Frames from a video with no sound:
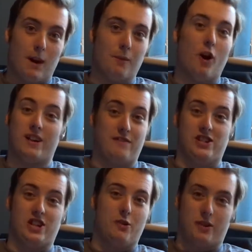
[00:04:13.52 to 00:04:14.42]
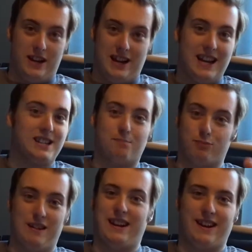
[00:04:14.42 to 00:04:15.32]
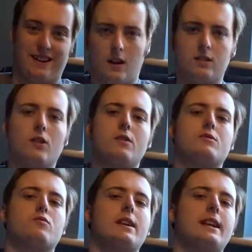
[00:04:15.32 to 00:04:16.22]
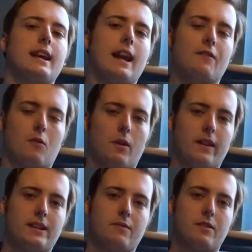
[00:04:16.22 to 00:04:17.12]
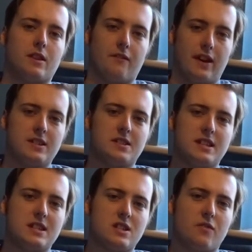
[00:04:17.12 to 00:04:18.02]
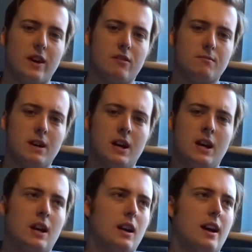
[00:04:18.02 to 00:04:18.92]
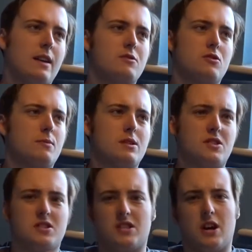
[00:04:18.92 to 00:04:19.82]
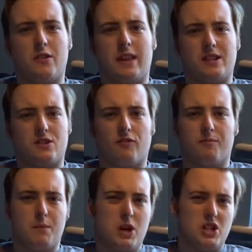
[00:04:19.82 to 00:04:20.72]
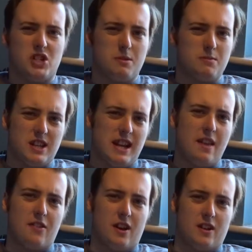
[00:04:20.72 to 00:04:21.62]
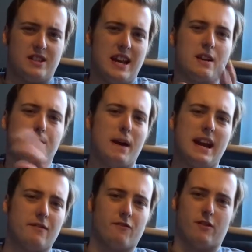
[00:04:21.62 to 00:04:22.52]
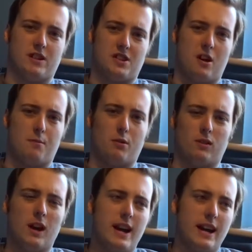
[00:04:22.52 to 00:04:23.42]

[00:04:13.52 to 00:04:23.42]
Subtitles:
I'm not even joking, he's brilliant. I thought it was really clever what they did with the villains in this film. Like, it was almost as though they sort of merged them together. Take Bane, for example.